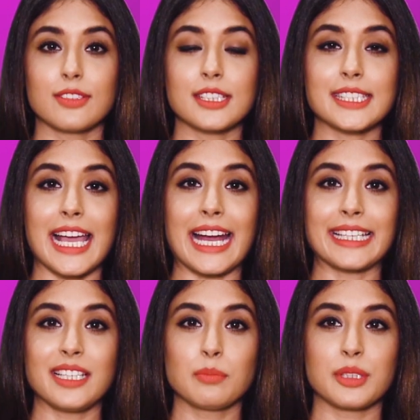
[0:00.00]
First
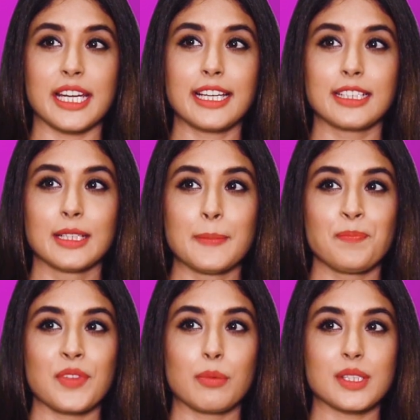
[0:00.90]
acting break
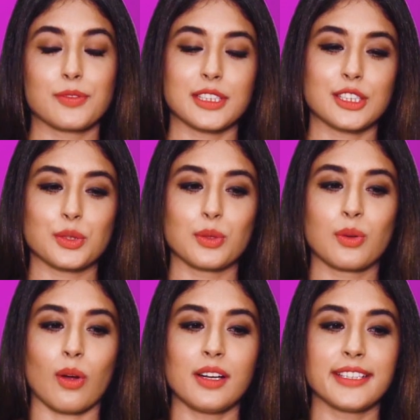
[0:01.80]
was for this show
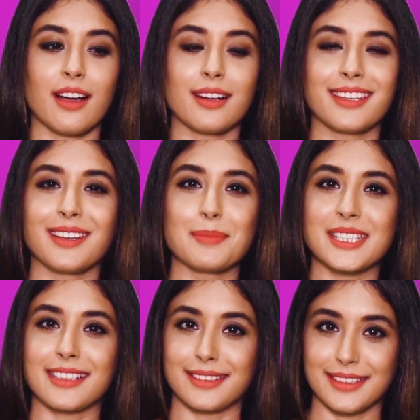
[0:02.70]
called Yahan Ke Hum
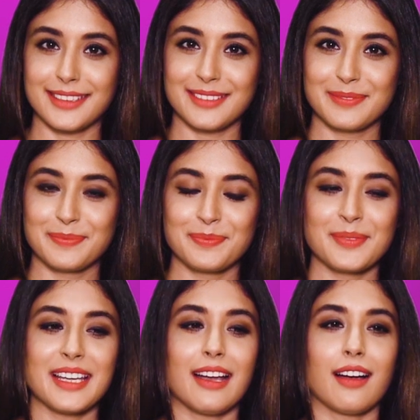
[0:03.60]
Sikandar
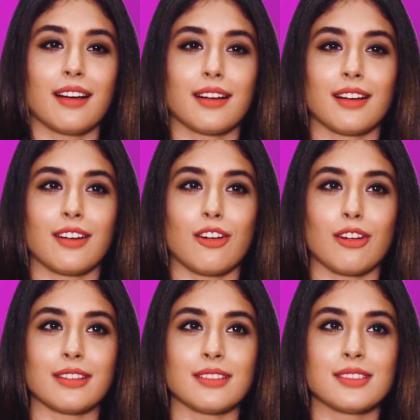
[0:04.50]

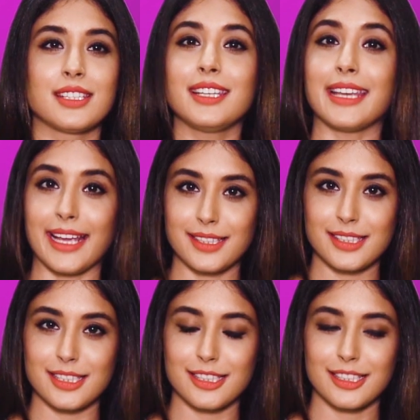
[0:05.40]
on Z
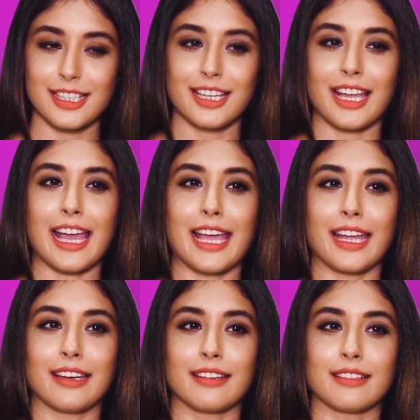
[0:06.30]
Next,
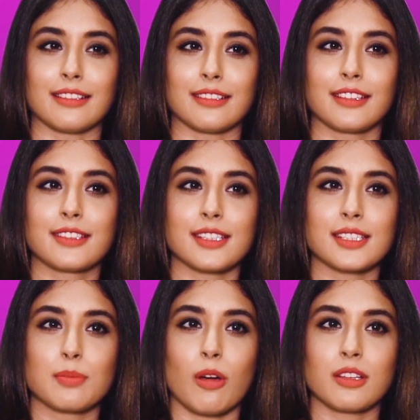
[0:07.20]
and this
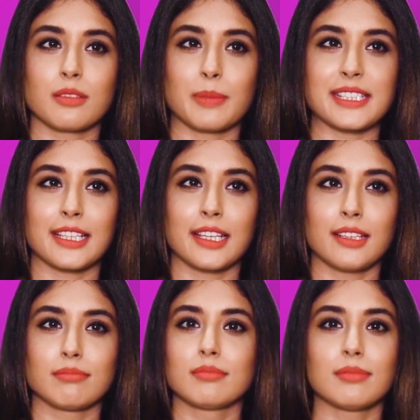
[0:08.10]
is what
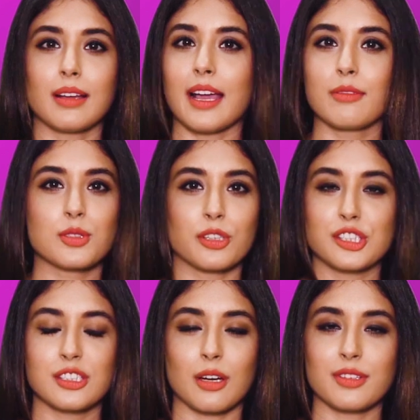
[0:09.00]
basically I was
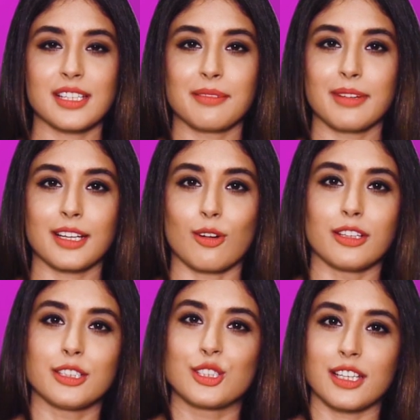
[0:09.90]
auditioned outside my
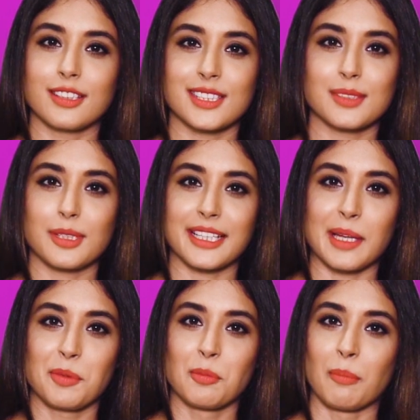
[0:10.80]
college, and this is what I
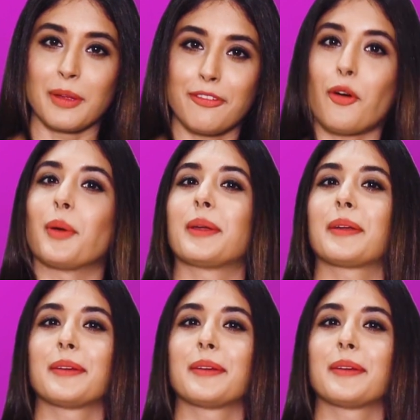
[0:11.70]
came to Bombay for.